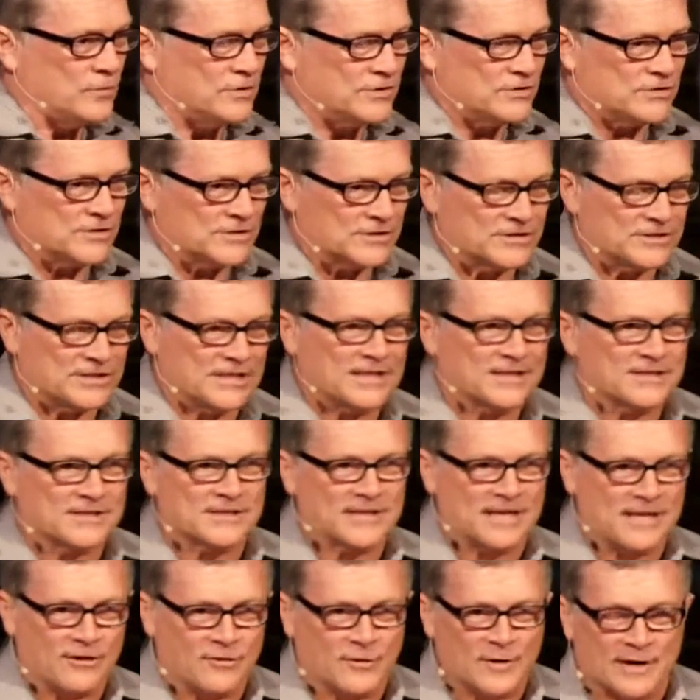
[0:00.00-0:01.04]
would
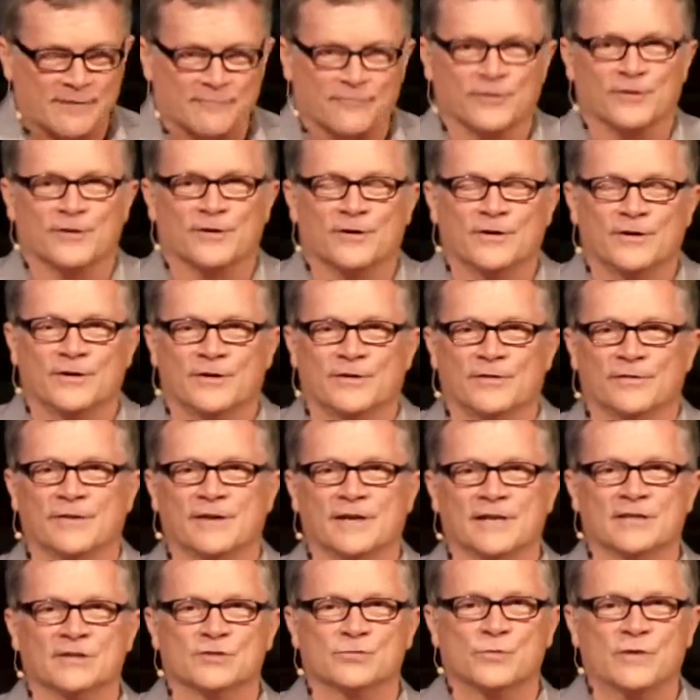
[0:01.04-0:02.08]
suggest, however,
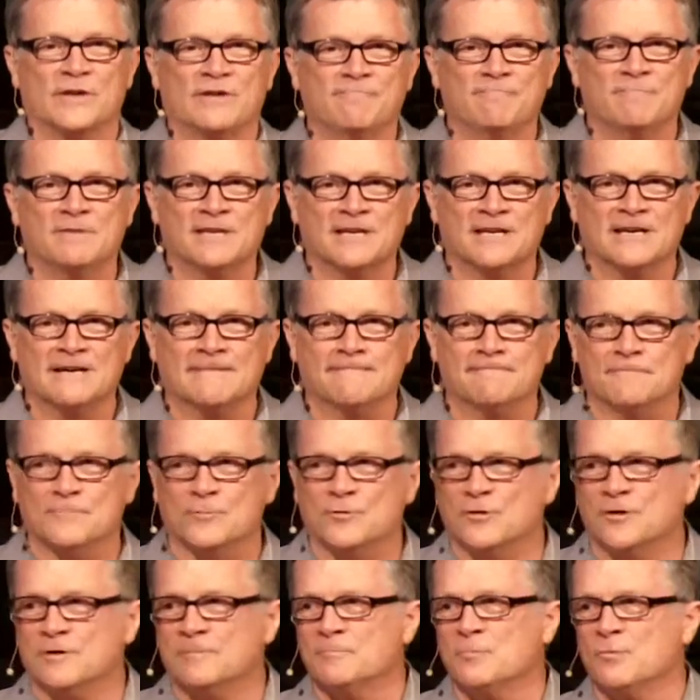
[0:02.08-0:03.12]
that as we've become
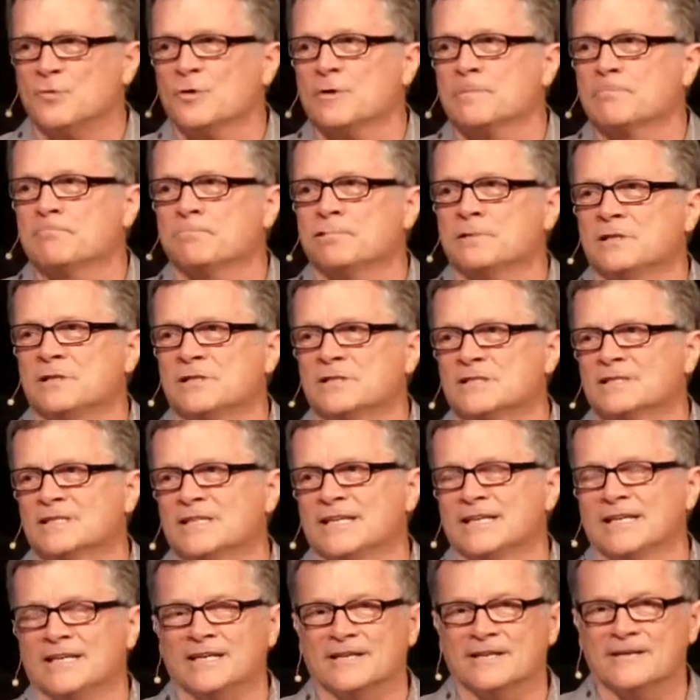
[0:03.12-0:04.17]
more and more
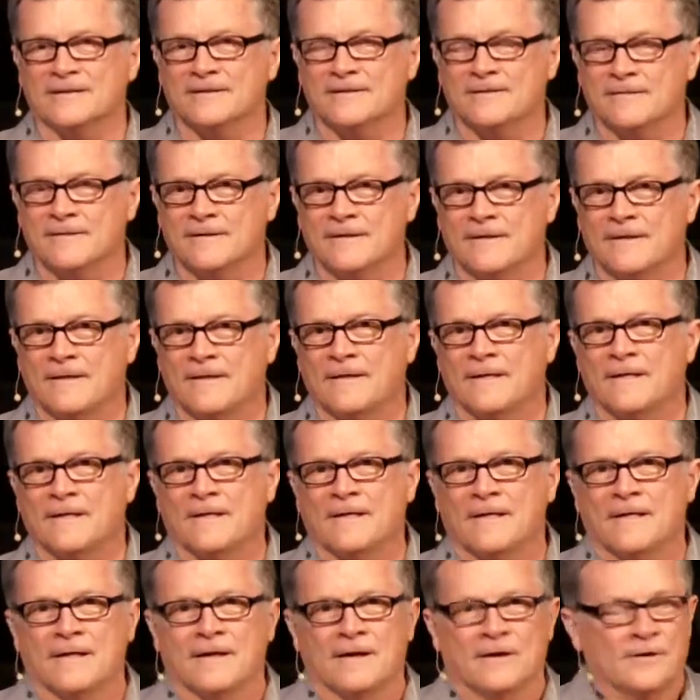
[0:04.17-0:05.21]
plugged in,
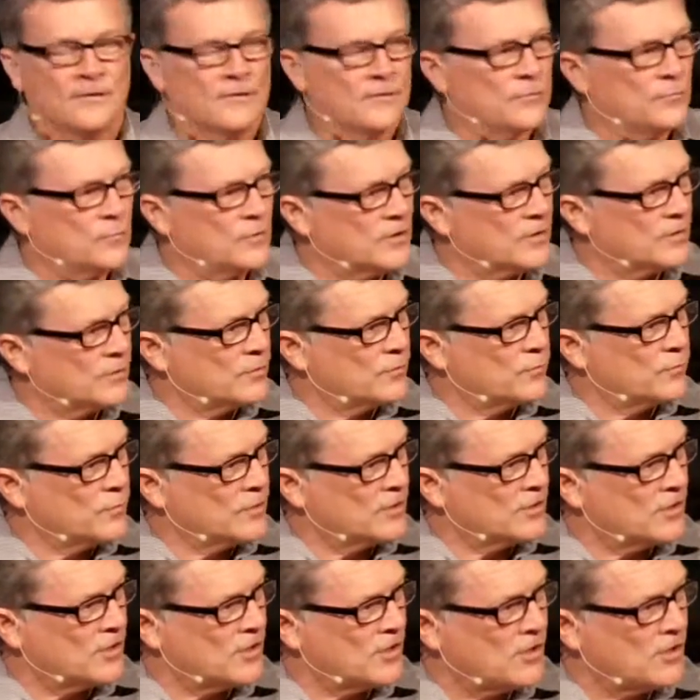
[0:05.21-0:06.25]
where we're